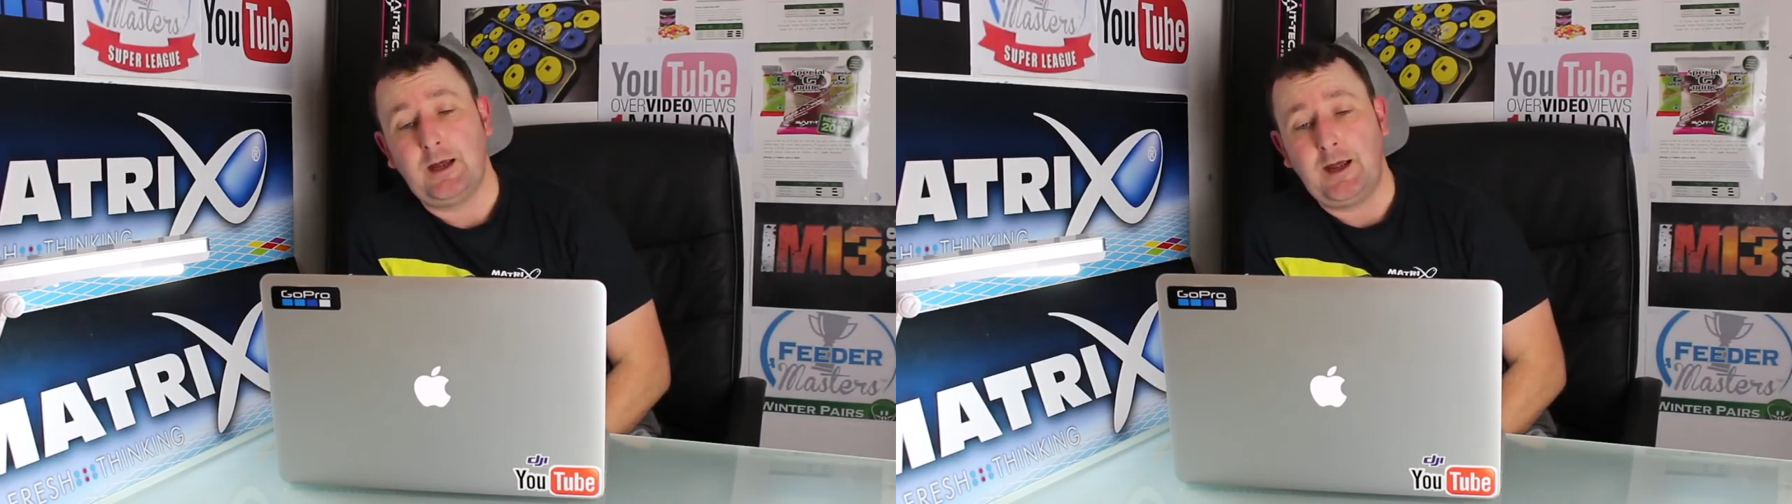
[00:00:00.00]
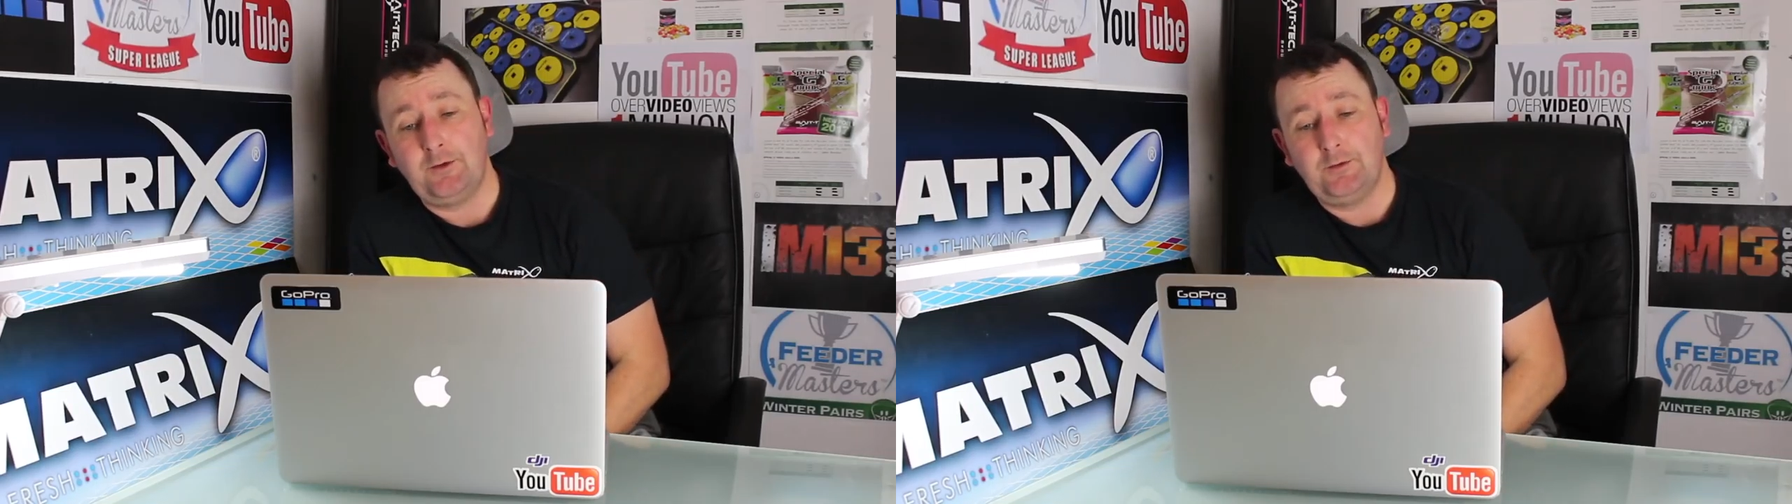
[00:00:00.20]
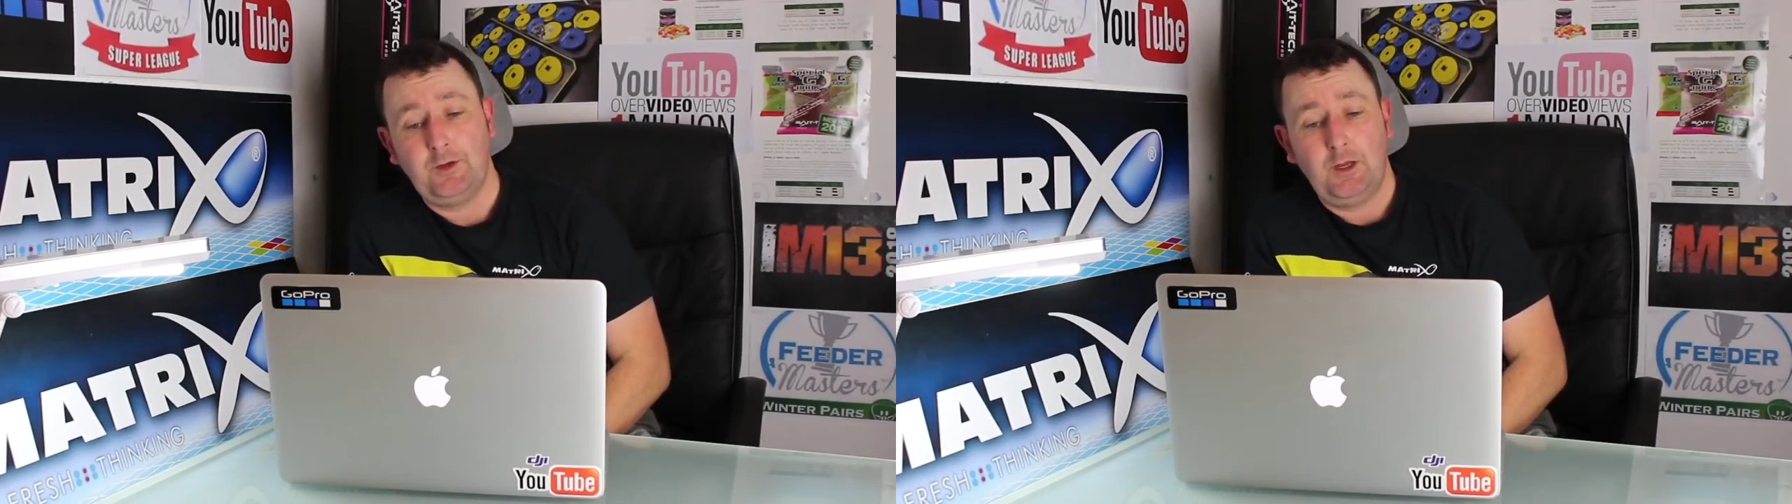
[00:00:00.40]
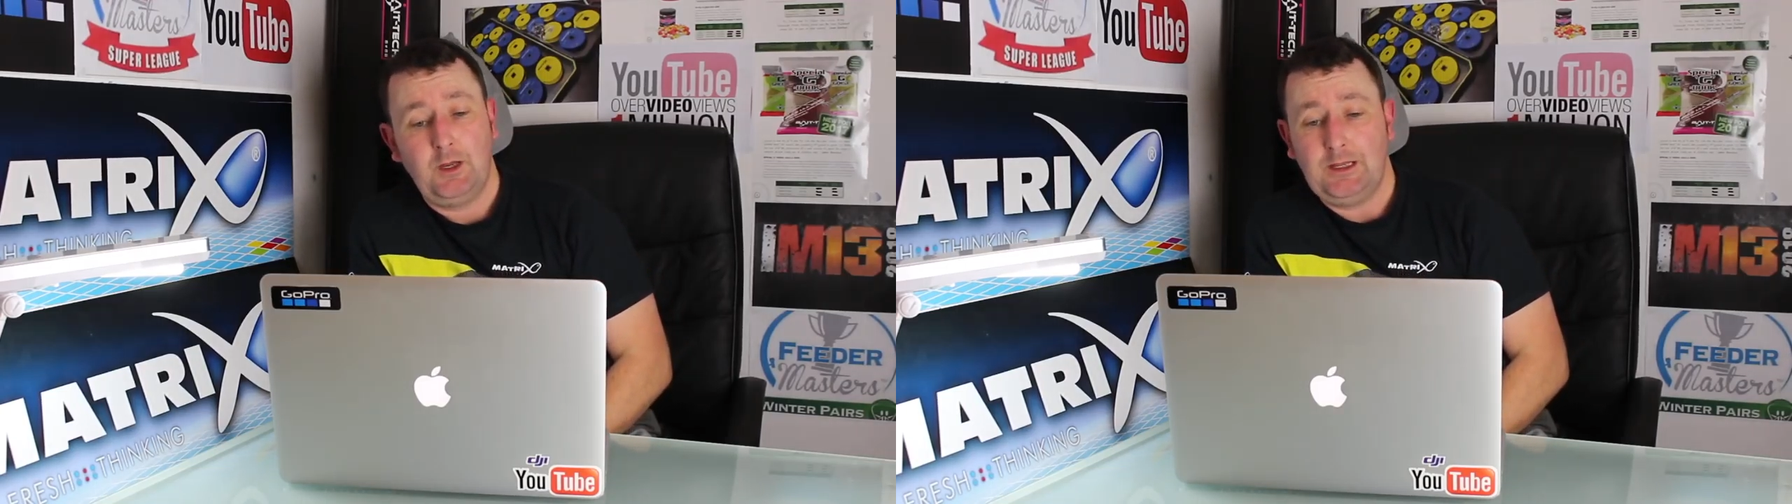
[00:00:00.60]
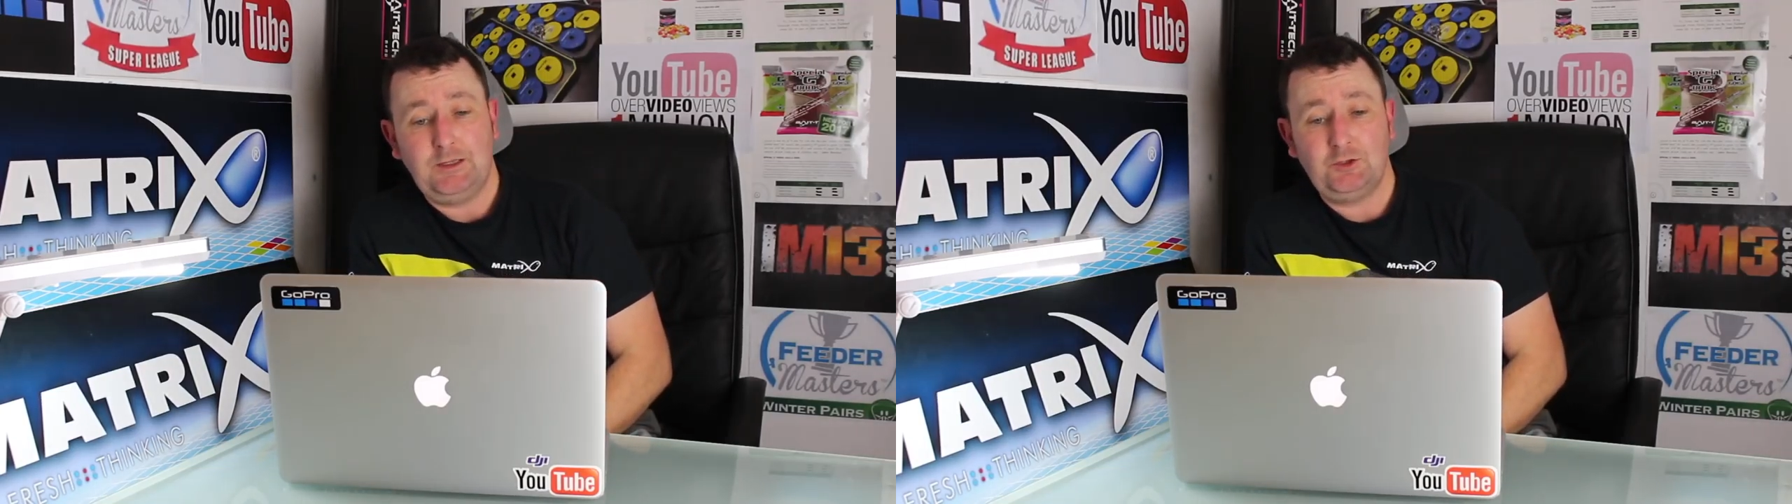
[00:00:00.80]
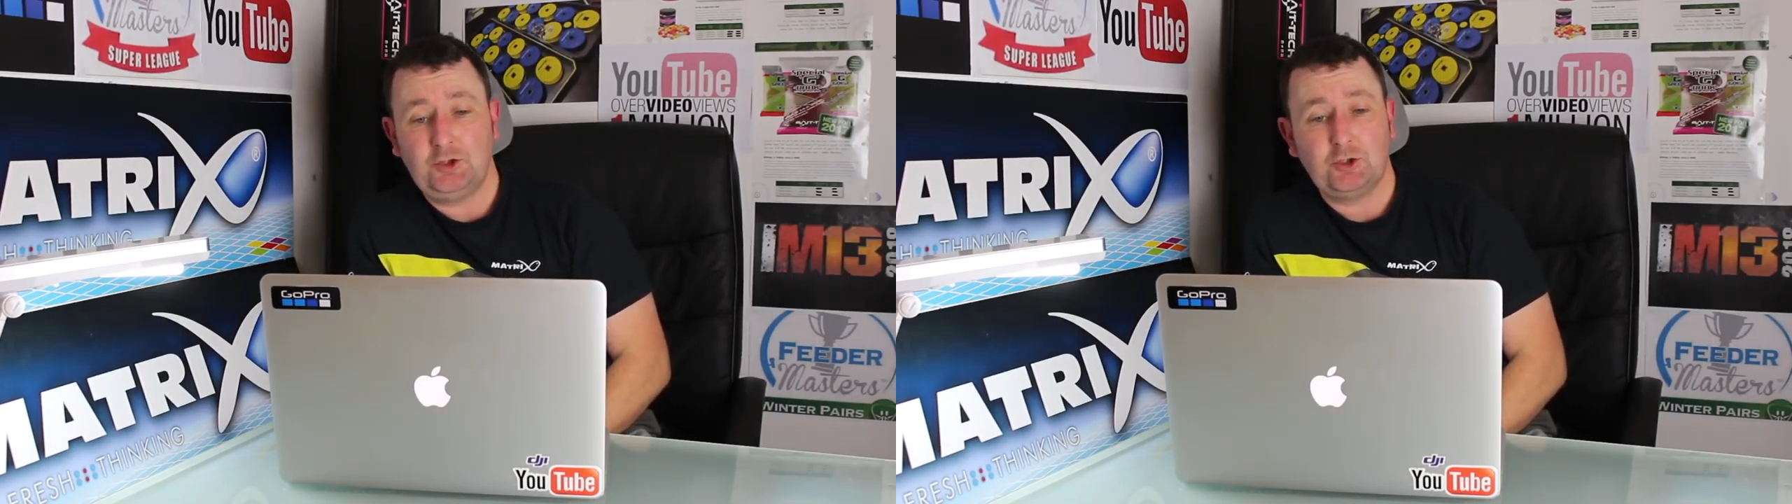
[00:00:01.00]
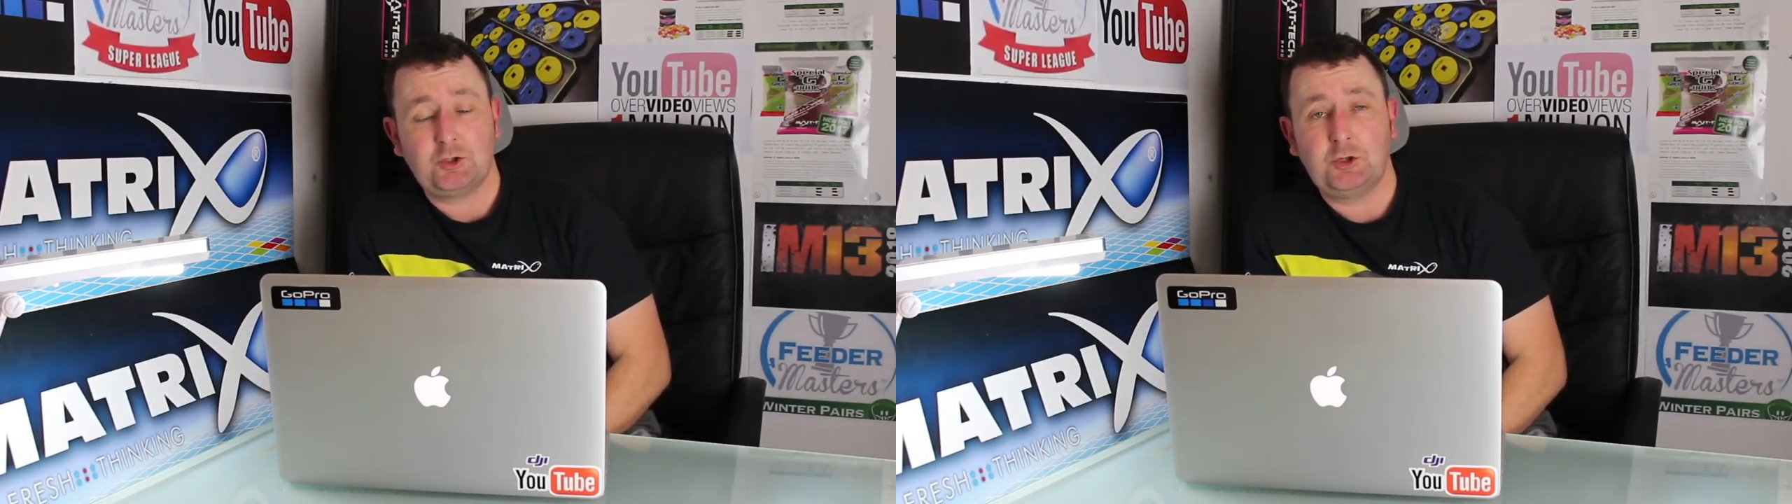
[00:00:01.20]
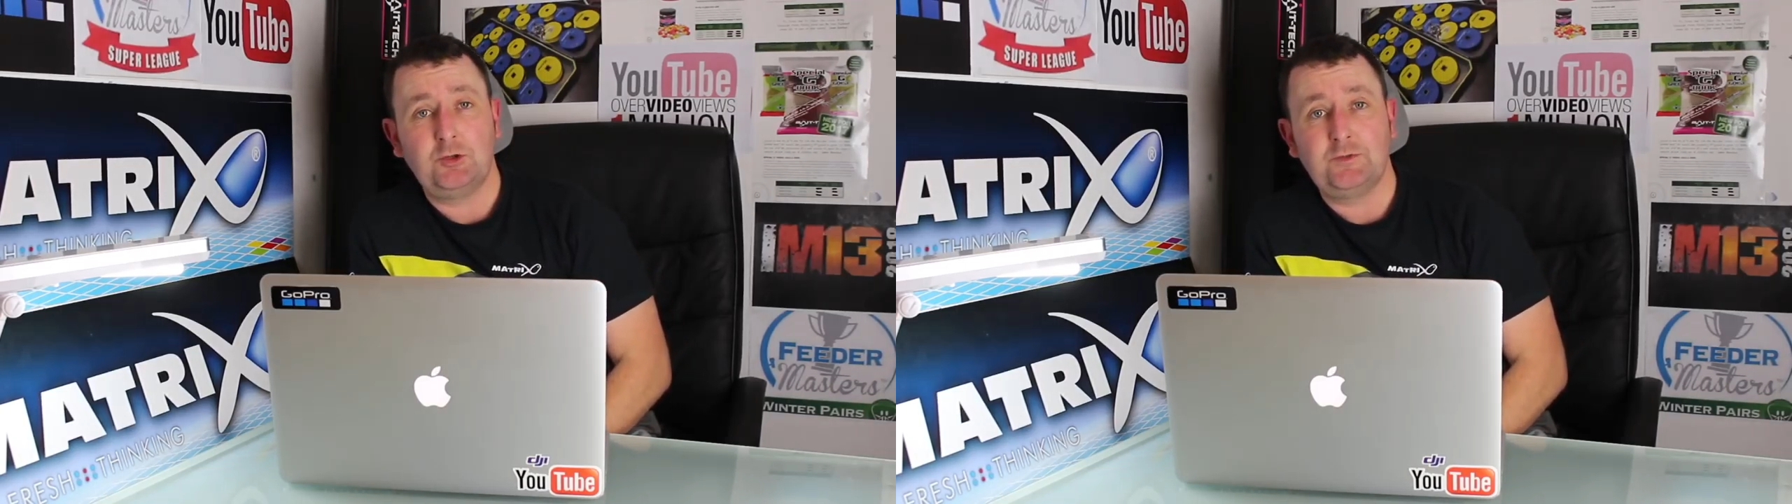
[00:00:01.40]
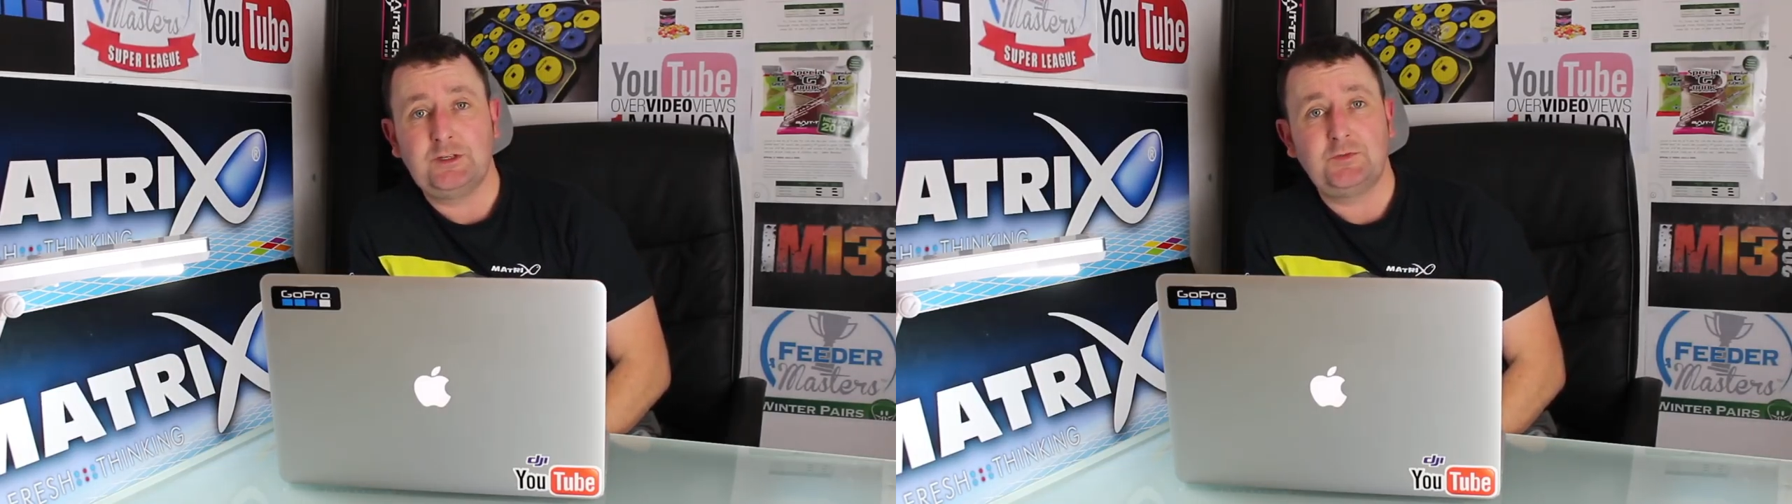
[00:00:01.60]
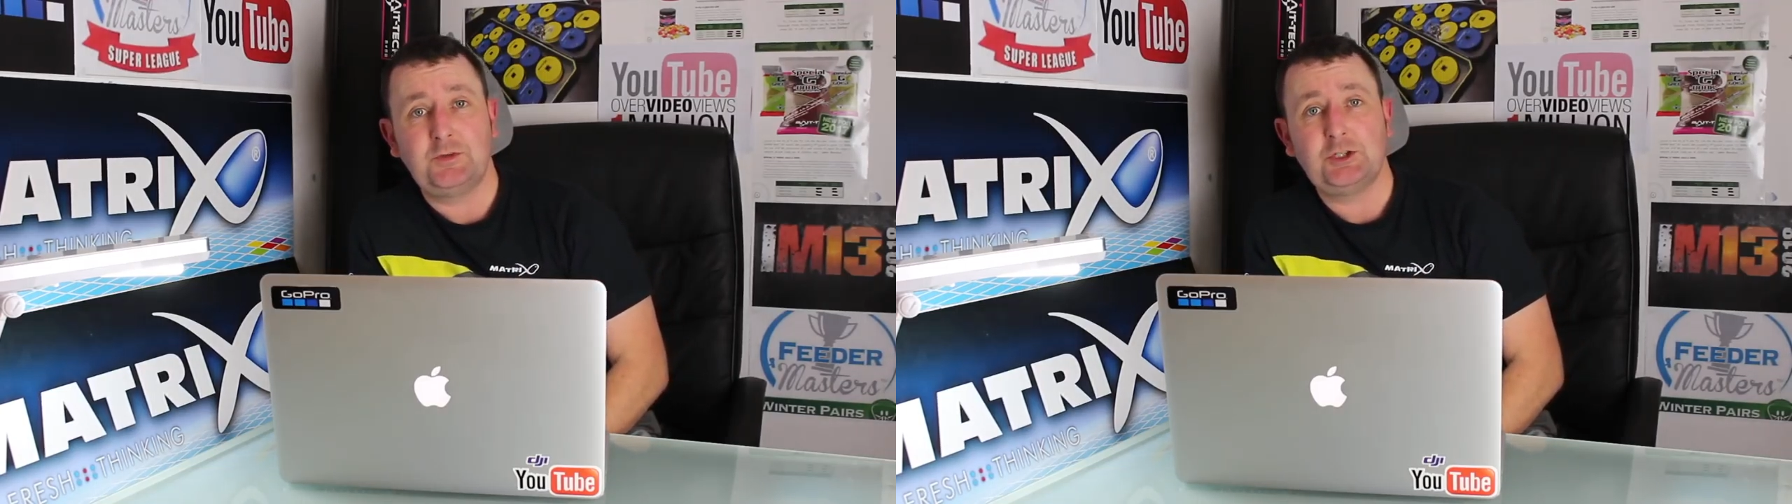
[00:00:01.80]
and he's just
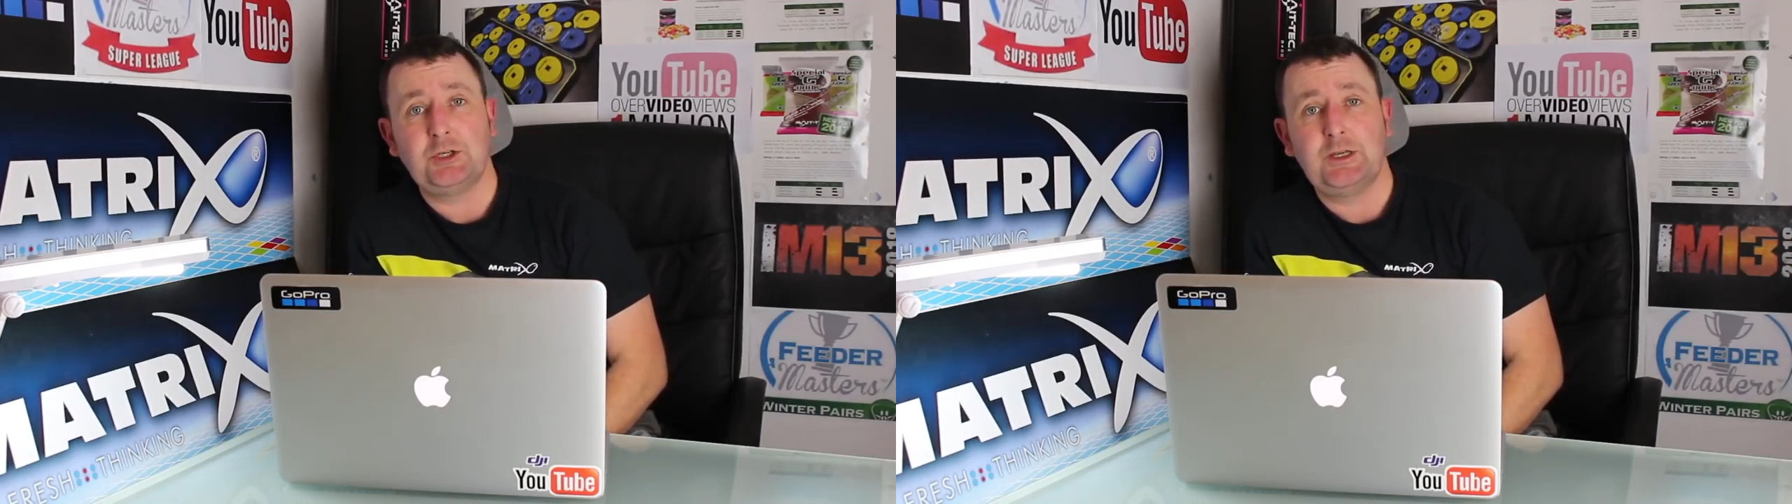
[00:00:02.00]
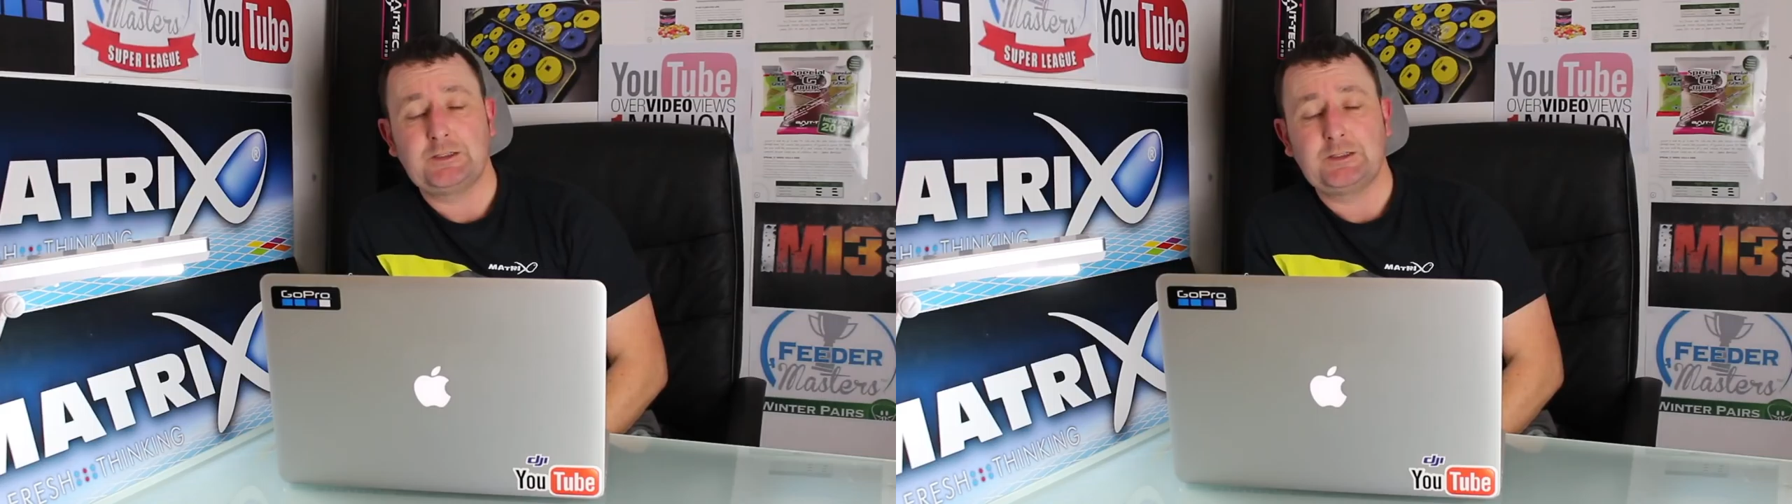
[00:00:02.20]
loving his fishing.